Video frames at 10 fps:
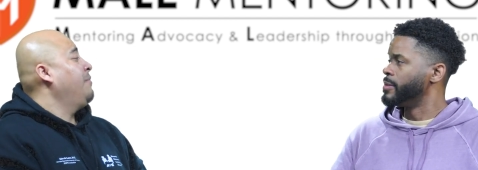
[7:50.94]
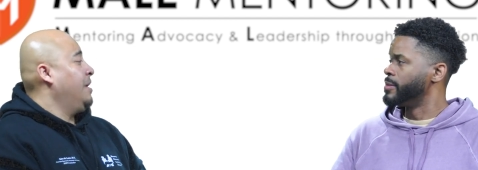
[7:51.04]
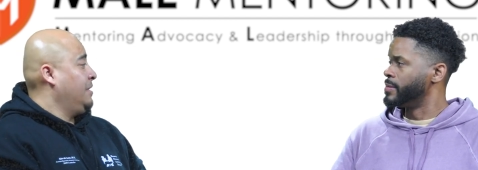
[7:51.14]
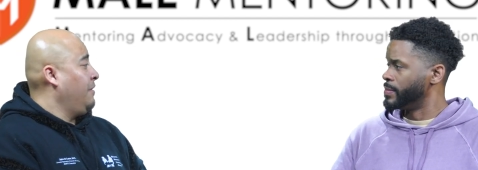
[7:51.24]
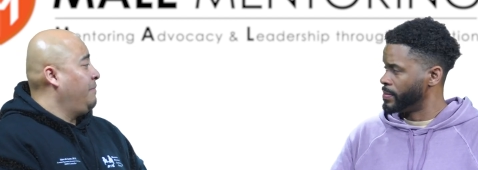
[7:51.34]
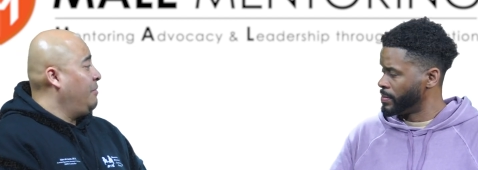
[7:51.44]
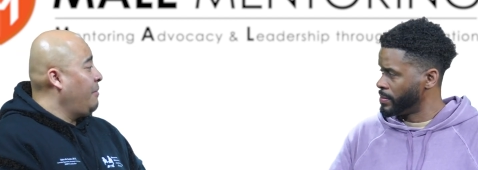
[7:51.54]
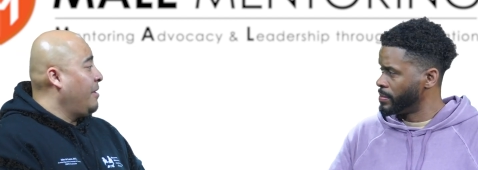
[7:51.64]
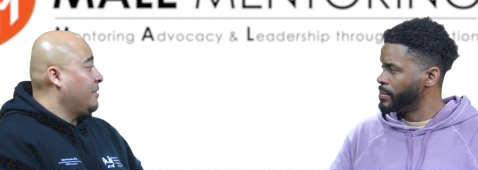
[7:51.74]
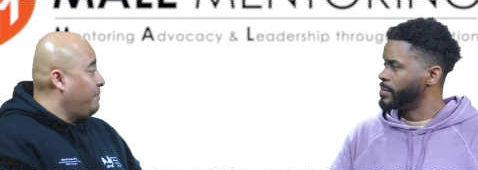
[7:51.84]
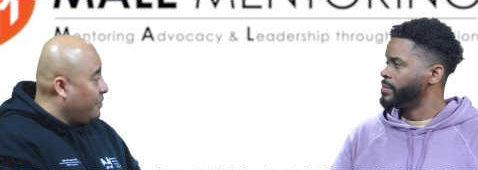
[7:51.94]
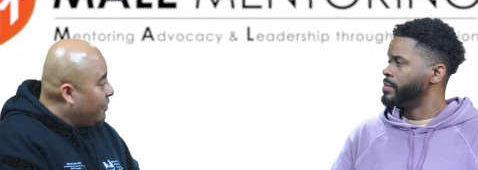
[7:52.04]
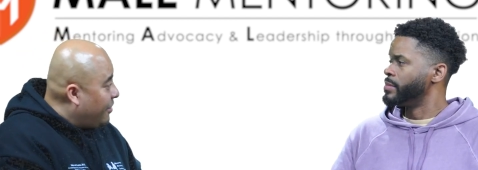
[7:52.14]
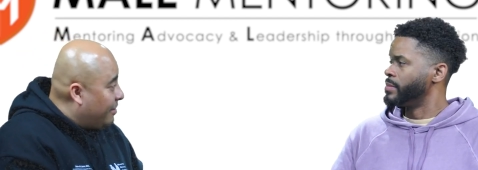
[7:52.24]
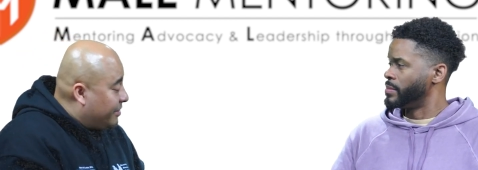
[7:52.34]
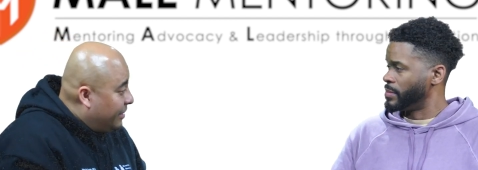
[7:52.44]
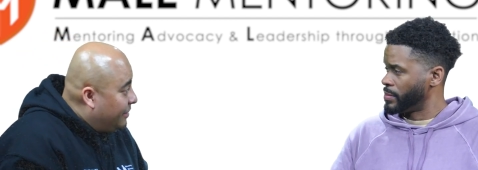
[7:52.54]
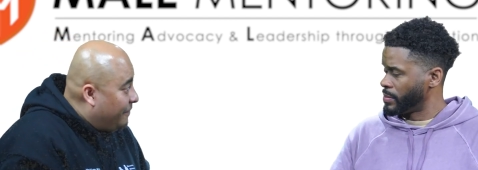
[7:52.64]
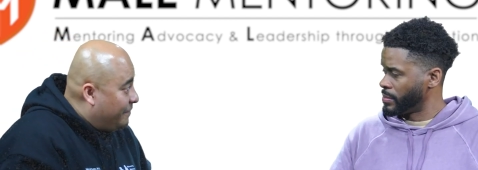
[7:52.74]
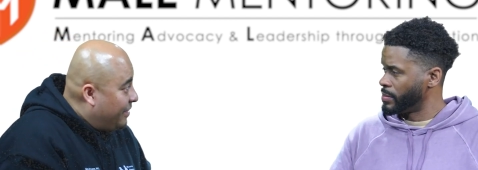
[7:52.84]
Speaker 1: when I tell people about the programs,
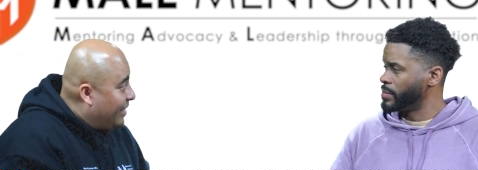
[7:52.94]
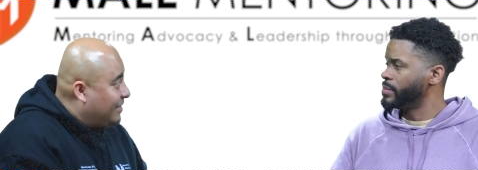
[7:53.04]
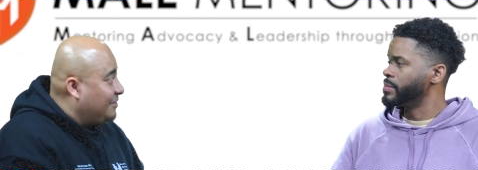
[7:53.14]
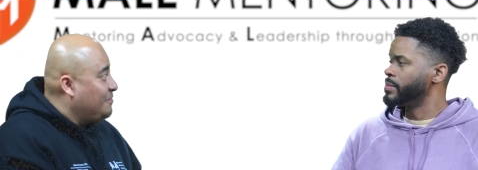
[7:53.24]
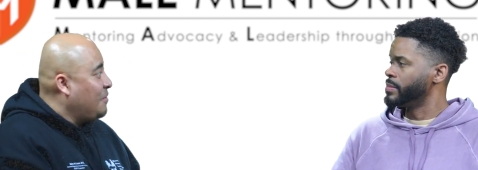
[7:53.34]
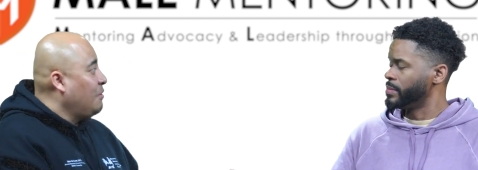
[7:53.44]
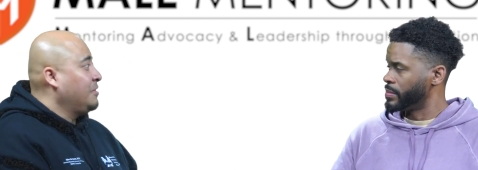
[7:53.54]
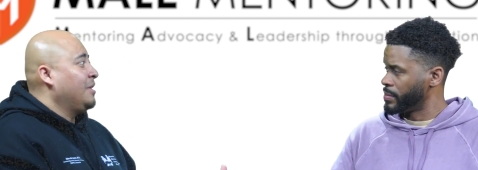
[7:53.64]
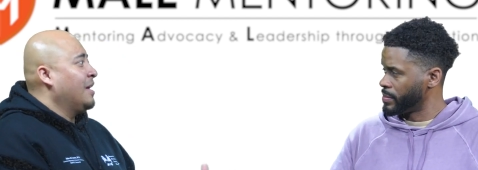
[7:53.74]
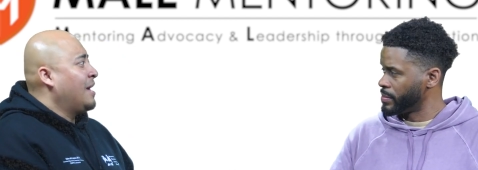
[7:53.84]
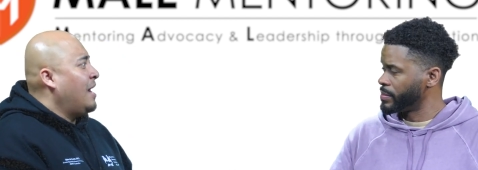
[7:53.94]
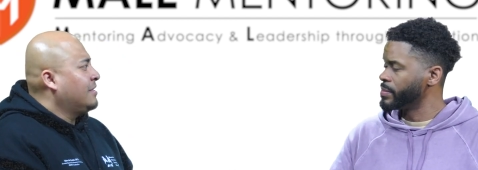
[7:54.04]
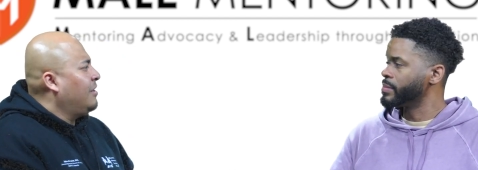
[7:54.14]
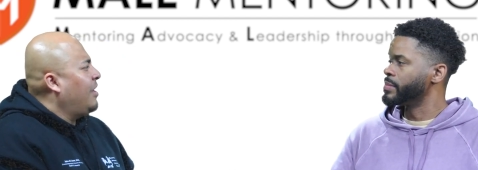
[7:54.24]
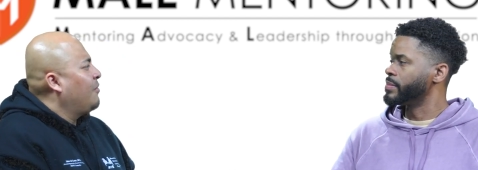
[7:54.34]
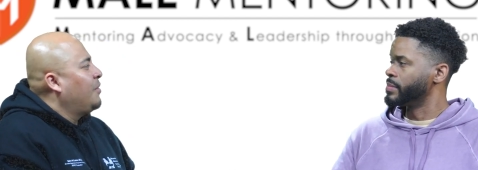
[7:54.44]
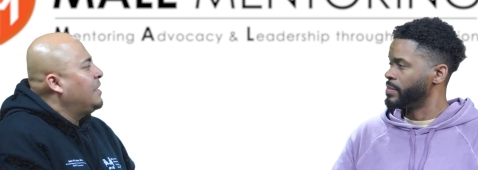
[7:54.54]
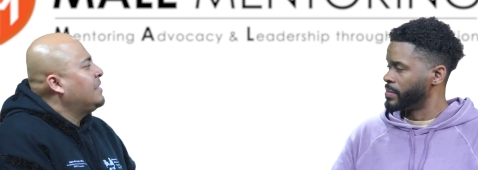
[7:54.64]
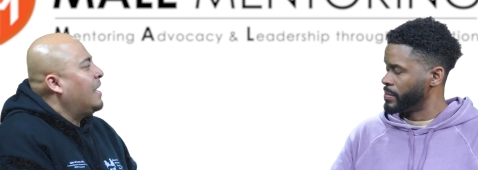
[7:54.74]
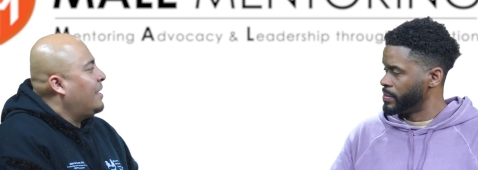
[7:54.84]
EOPS, Umoja, La Casa, like, what
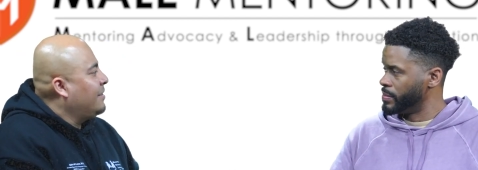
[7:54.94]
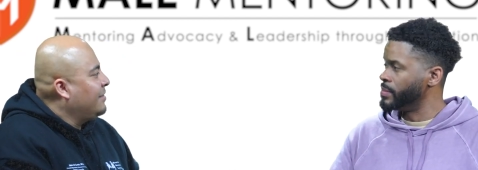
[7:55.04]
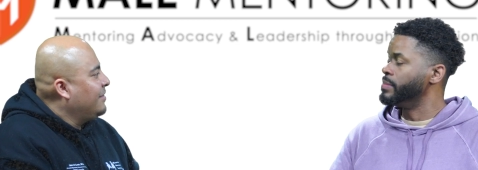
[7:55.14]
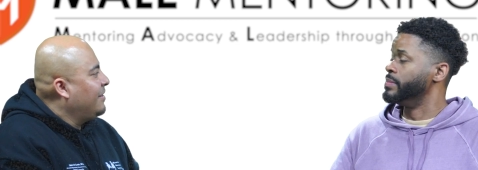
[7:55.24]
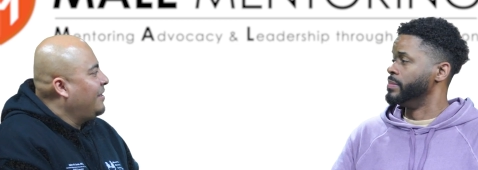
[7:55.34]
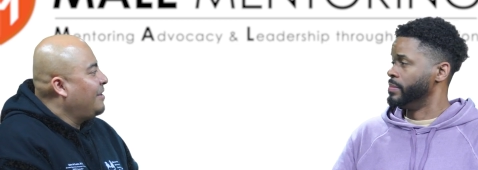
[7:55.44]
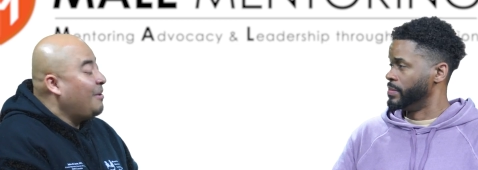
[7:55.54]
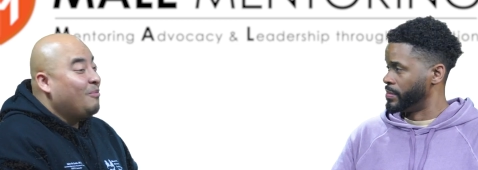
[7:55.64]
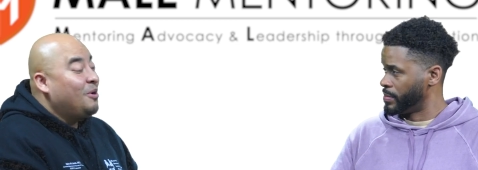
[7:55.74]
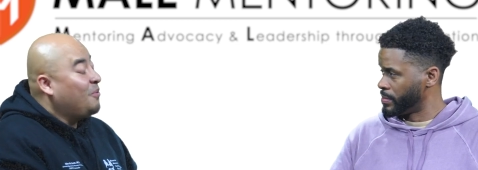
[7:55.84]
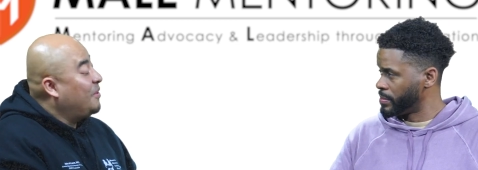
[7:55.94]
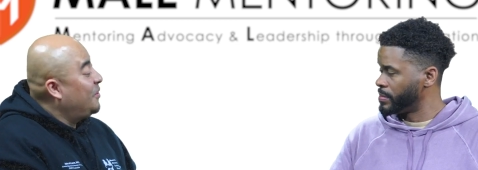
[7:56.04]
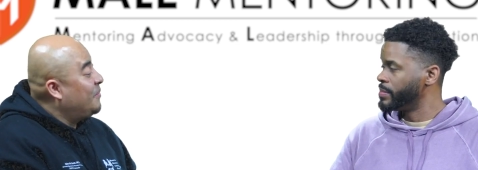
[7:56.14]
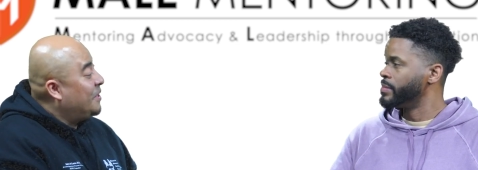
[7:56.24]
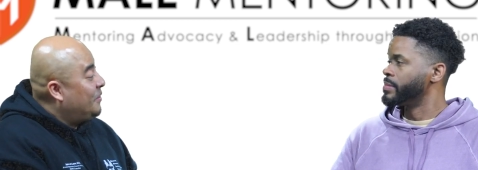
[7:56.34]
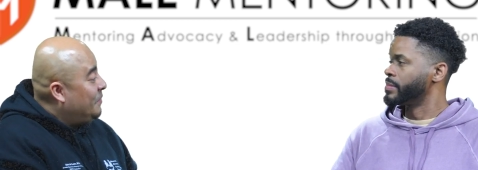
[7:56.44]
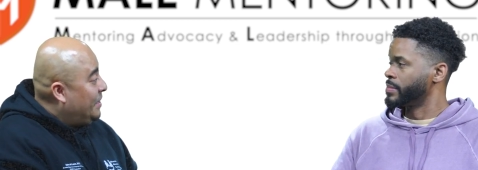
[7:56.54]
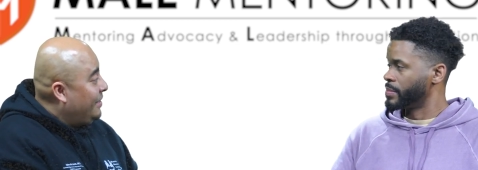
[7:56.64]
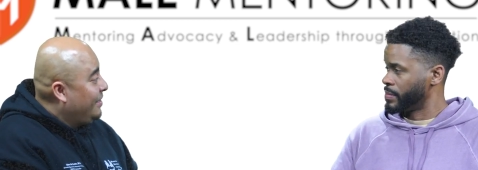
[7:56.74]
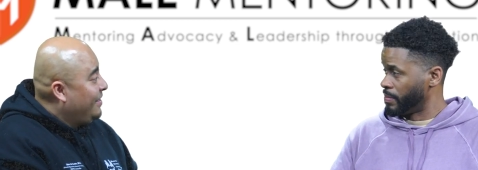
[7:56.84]
is that? Mm-hmm. Like, we're in
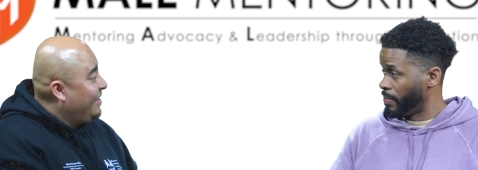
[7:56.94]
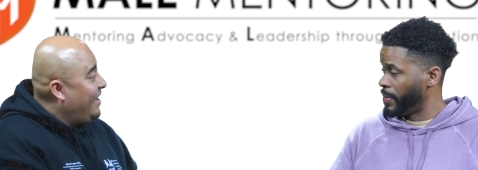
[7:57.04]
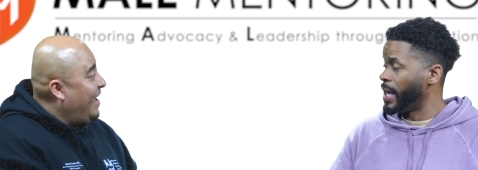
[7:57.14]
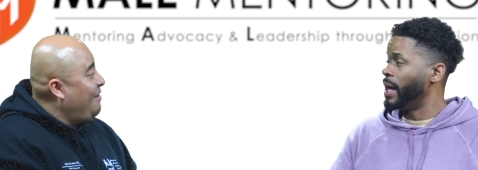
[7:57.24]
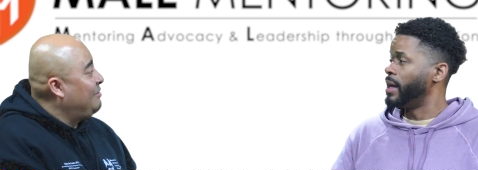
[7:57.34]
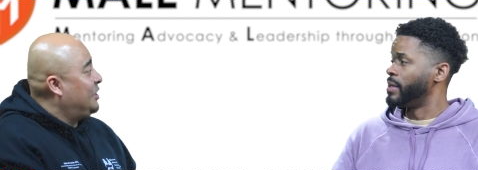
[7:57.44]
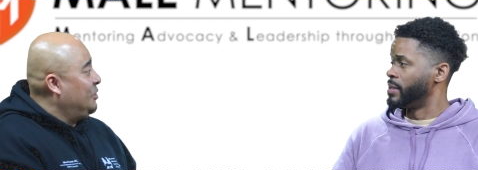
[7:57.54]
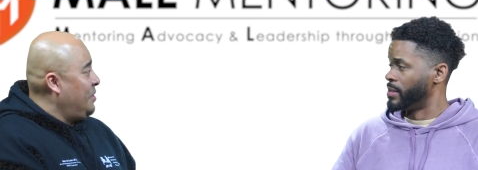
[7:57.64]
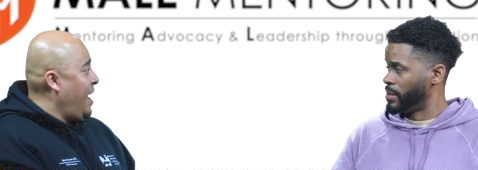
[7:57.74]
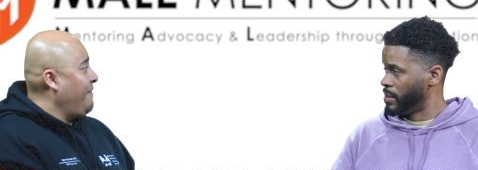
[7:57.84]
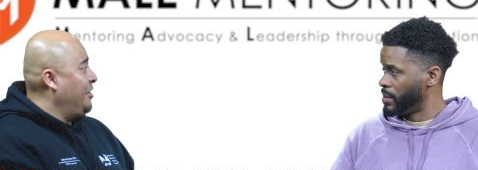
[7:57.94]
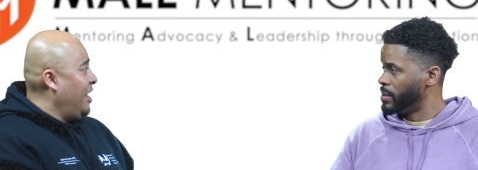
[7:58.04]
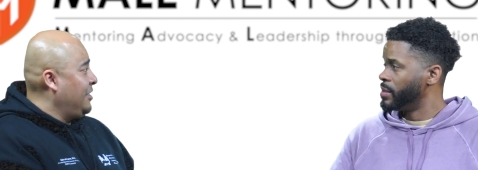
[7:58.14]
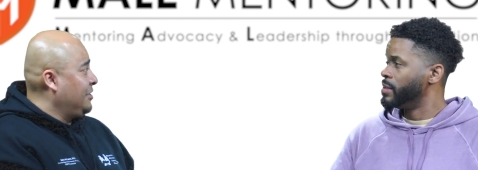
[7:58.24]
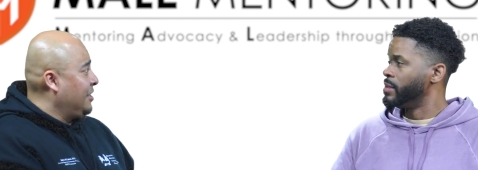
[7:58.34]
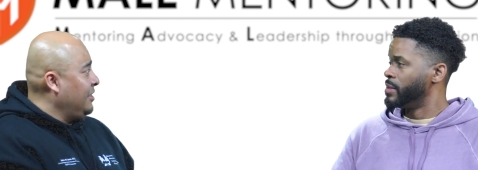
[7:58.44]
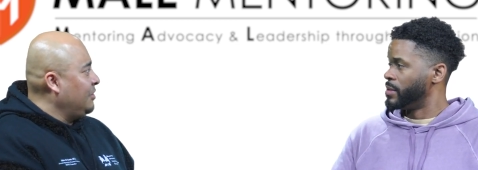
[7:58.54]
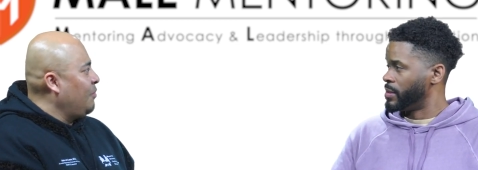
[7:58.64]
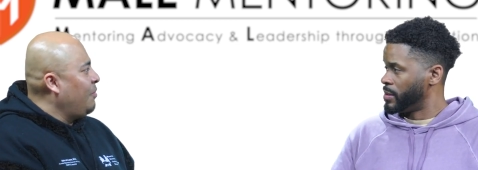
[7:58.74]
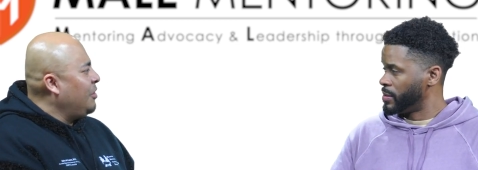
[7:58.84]
2023. Yeah. And we're still having that
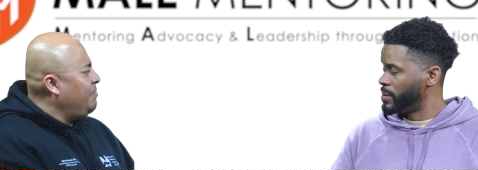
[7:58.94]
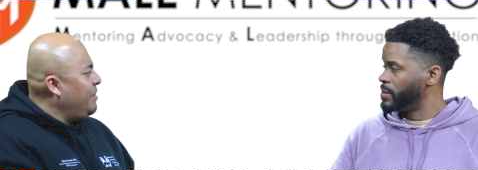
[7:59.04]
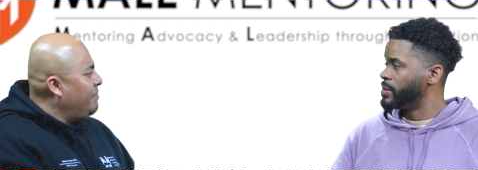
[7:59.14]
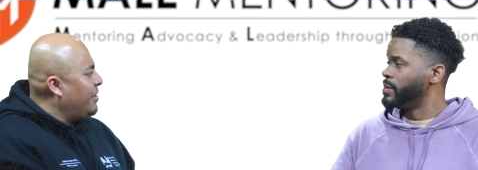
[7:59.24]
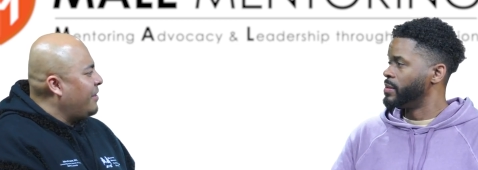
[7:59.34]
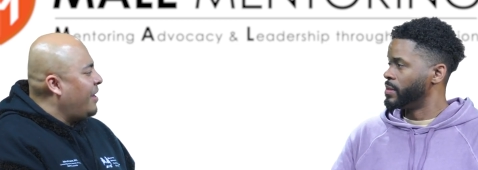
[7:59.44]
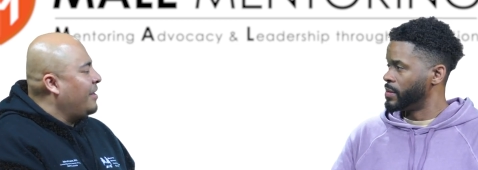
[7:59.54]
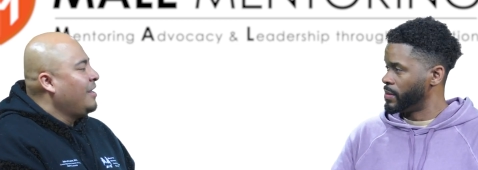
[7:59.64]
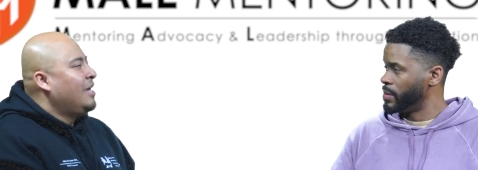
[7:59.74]
discussion. Well, what do you mean by that?